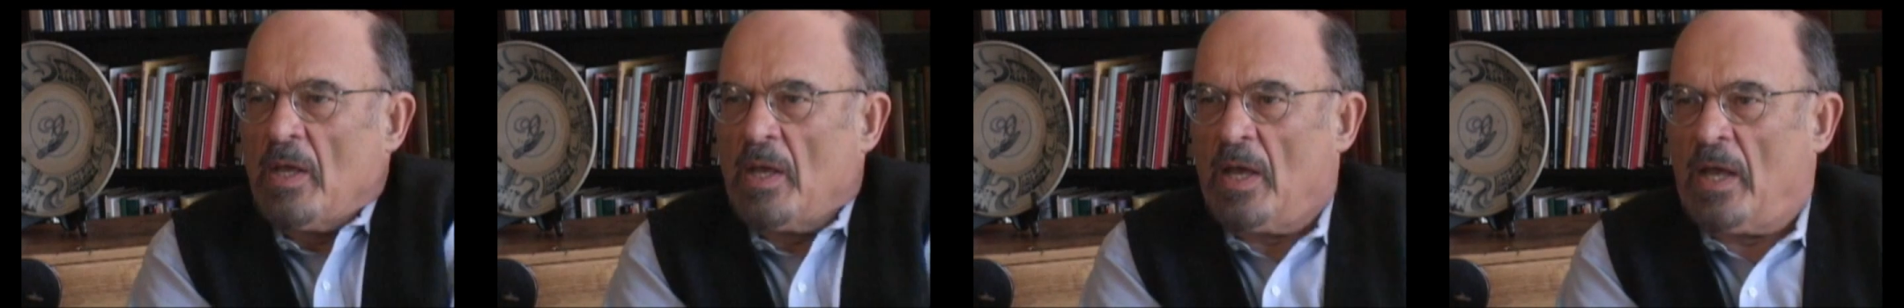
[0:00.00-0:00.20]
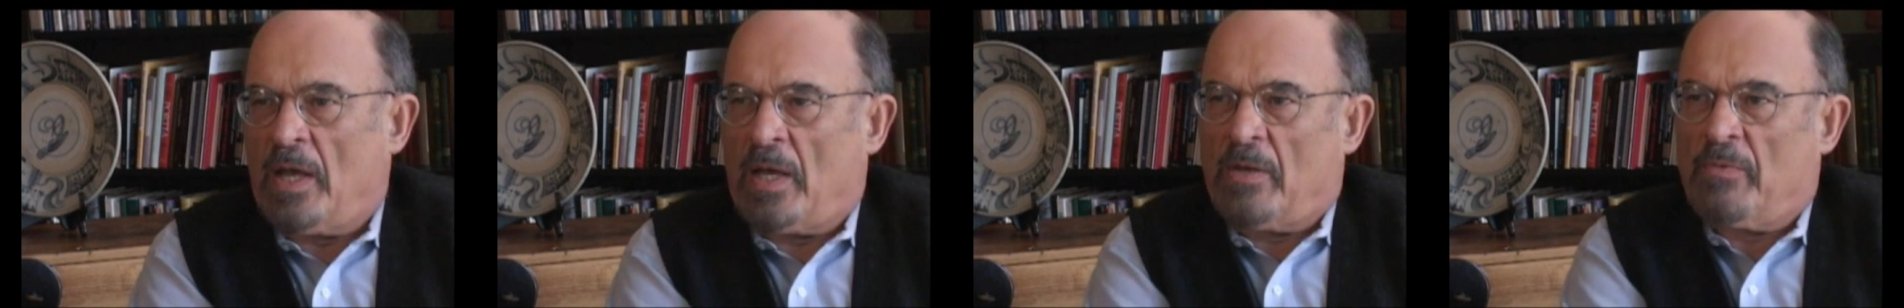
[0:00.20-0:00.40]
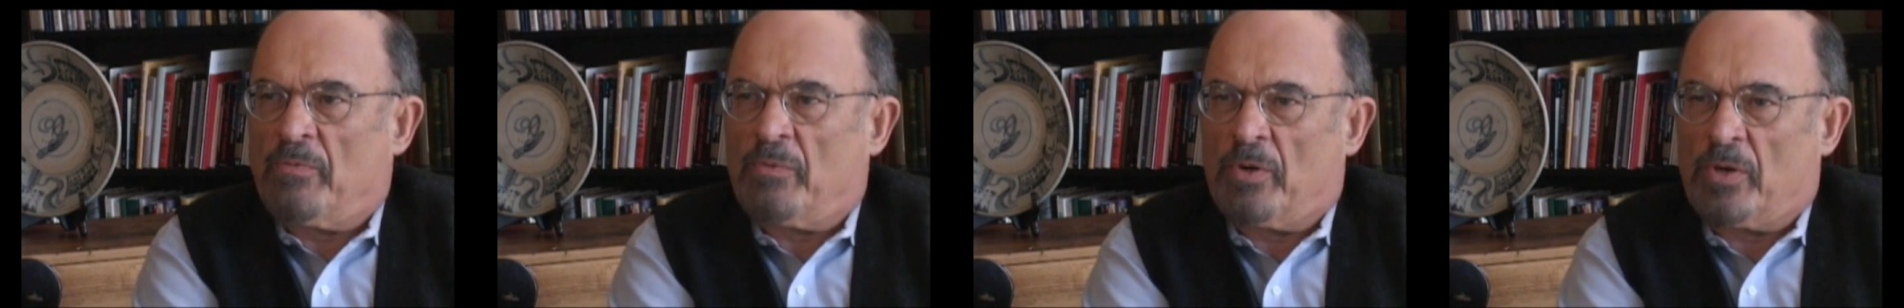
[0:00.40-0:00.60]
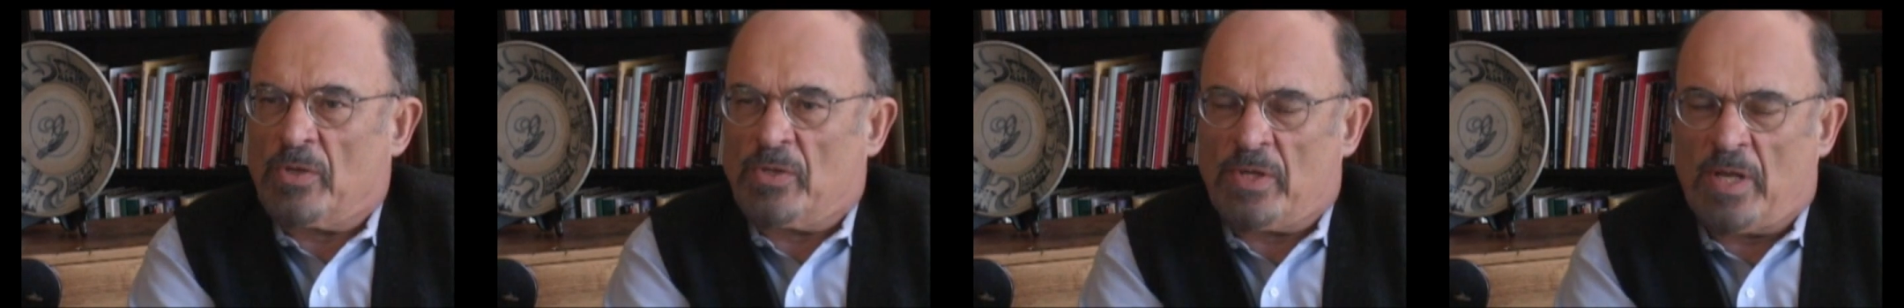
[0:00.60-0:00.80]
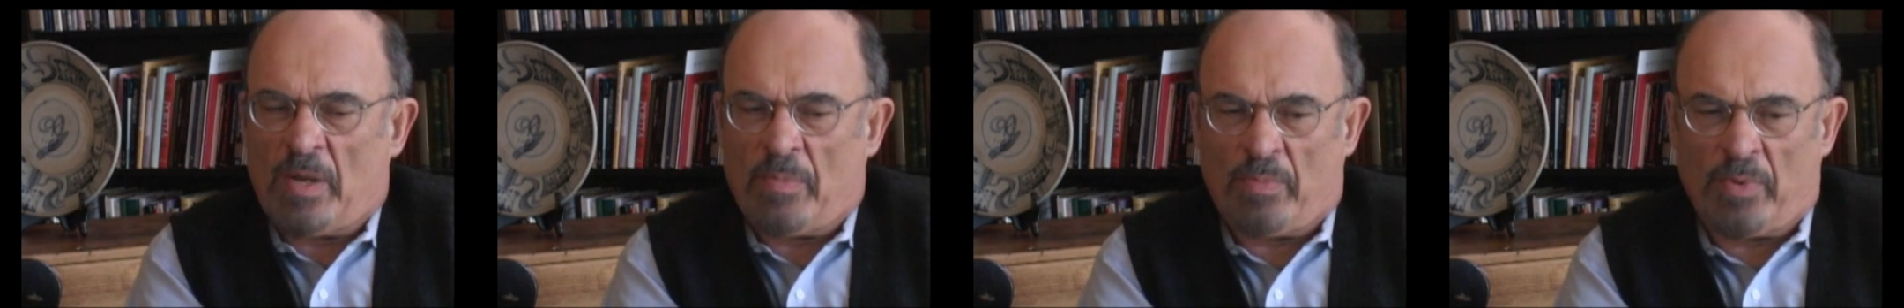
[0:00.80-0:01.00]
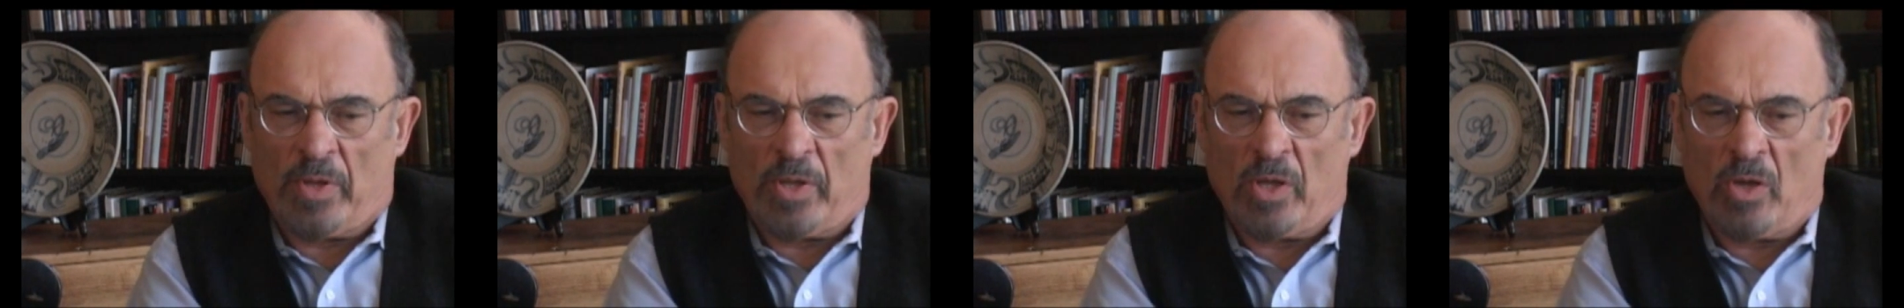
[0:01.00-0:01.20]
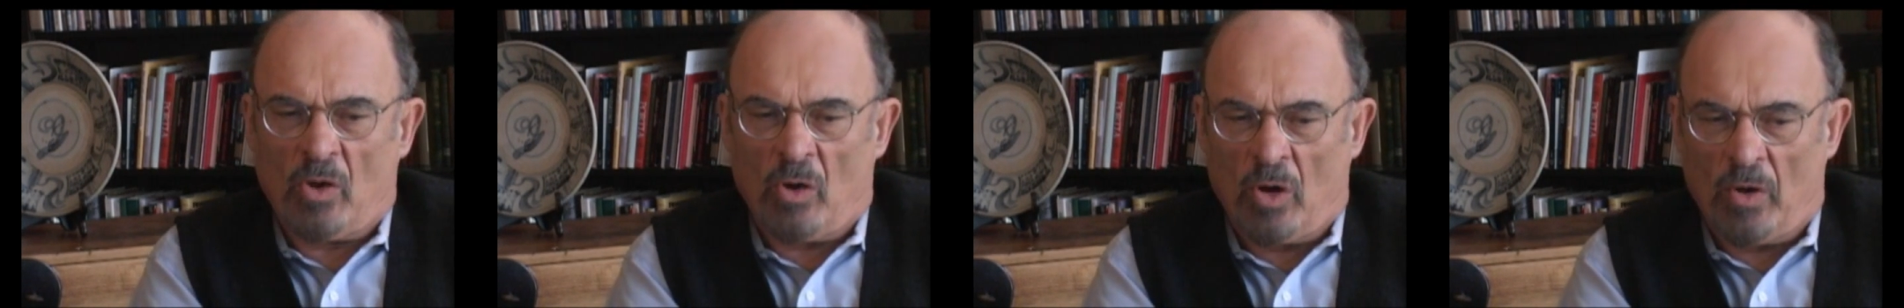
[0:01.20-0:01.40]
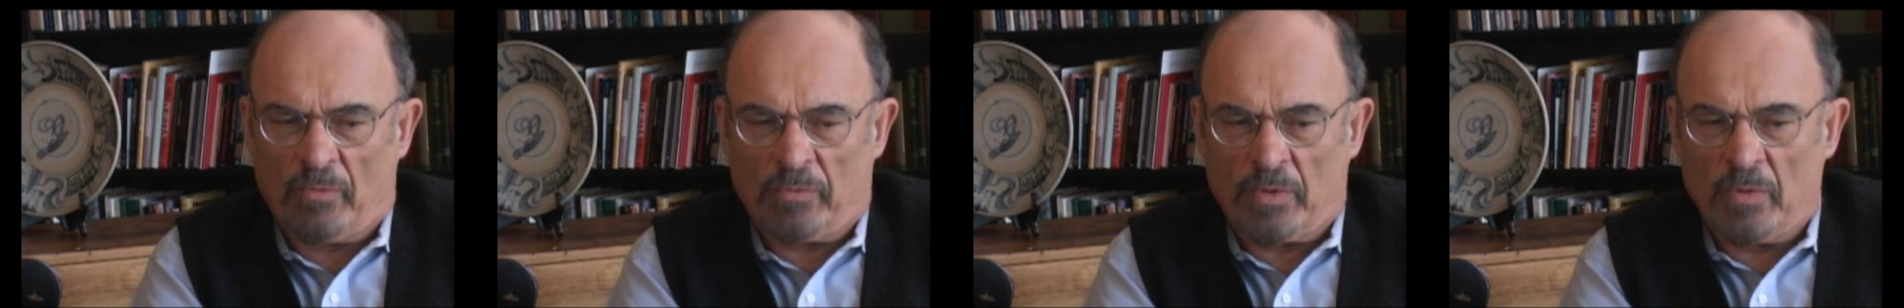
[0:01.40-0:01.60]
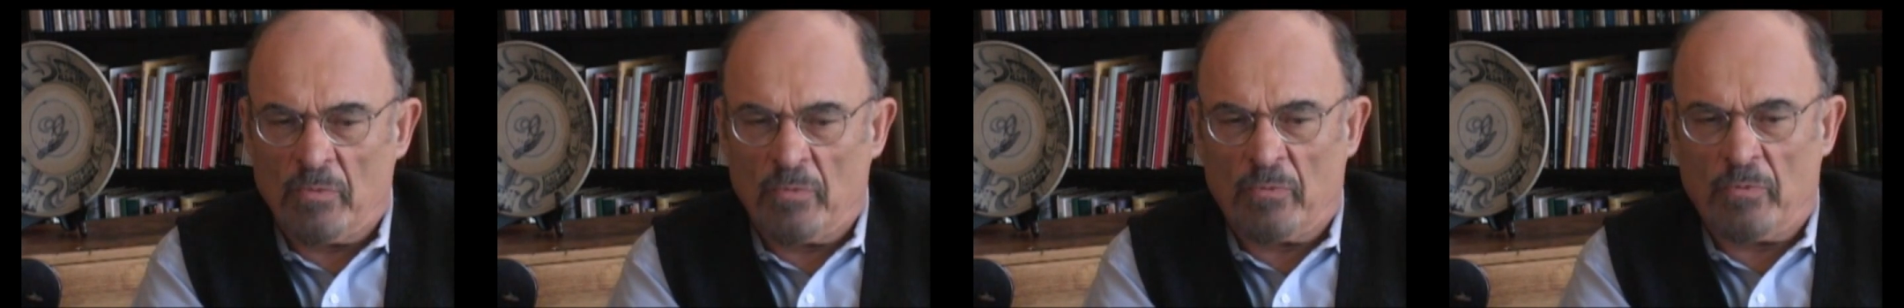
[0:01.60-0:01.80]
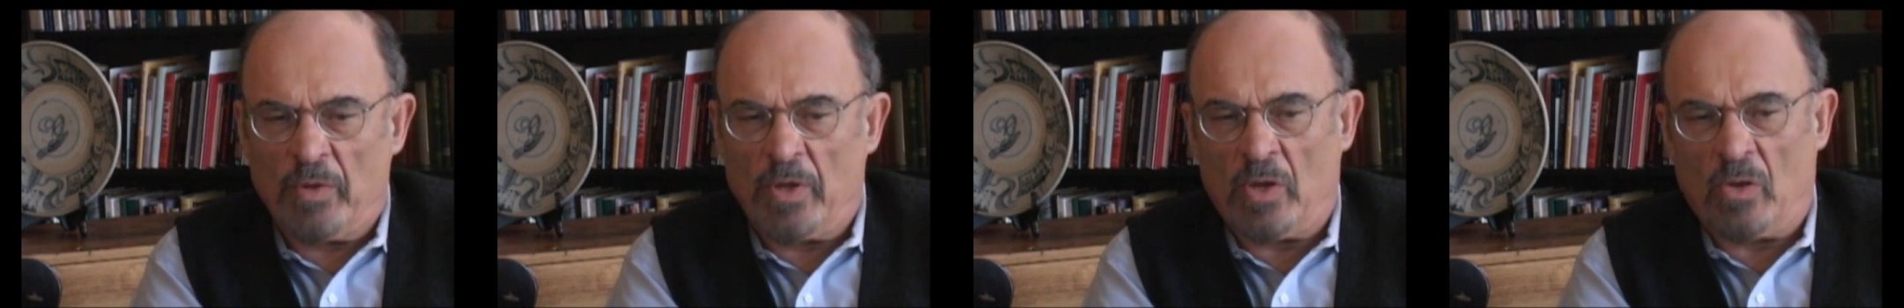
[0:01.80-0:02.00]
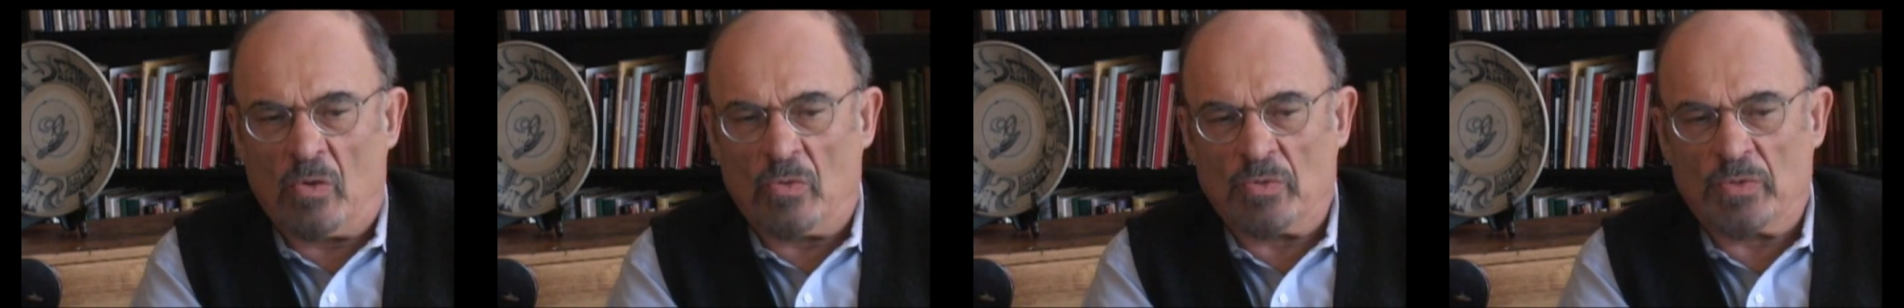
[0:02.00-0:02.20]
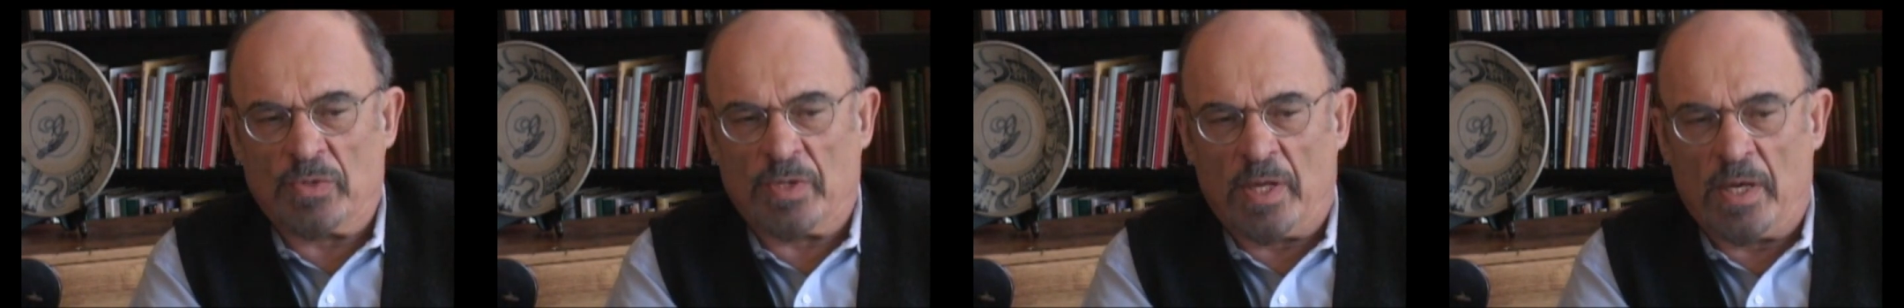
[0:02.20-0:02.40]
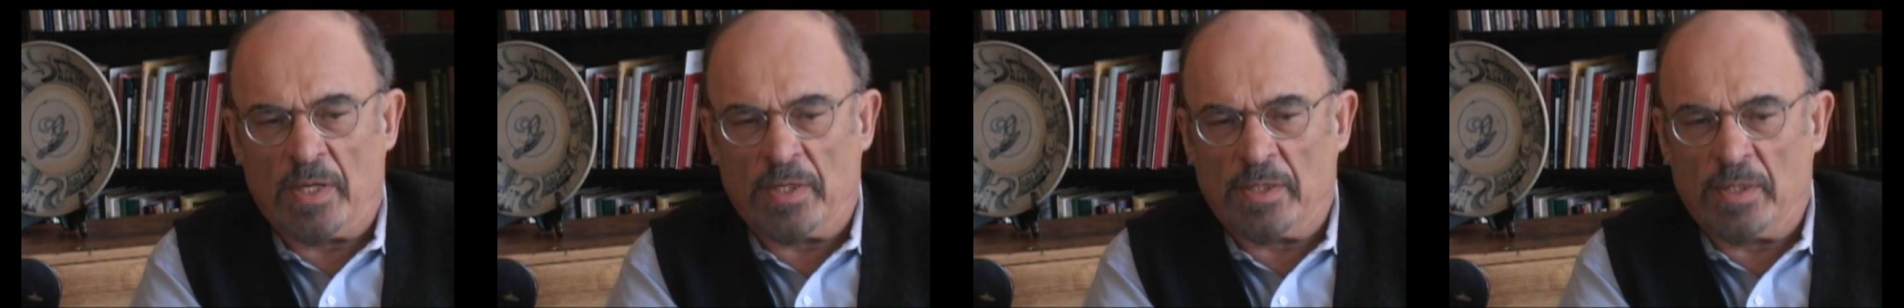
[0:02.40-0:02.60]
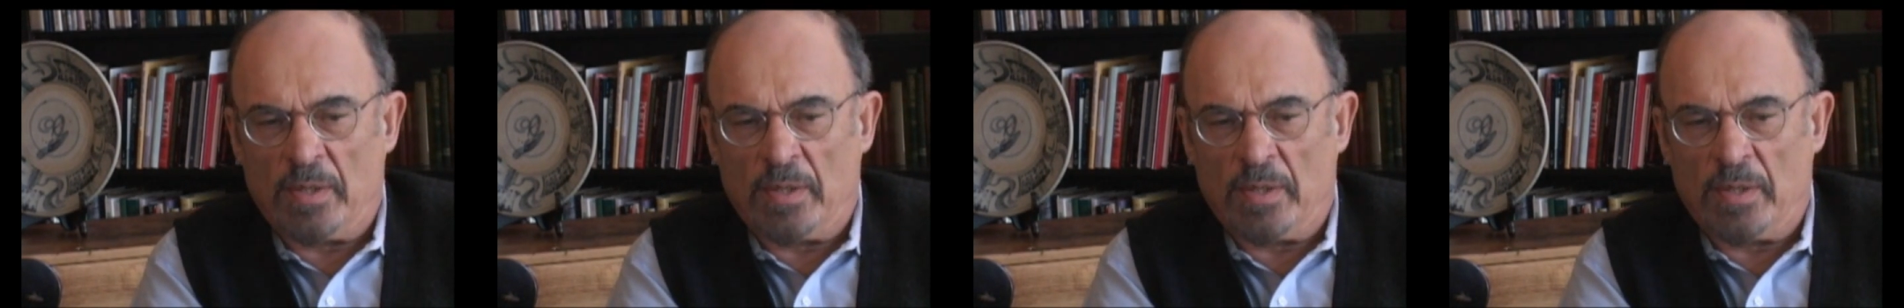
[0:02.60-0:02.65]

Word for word: And for example, he often feels that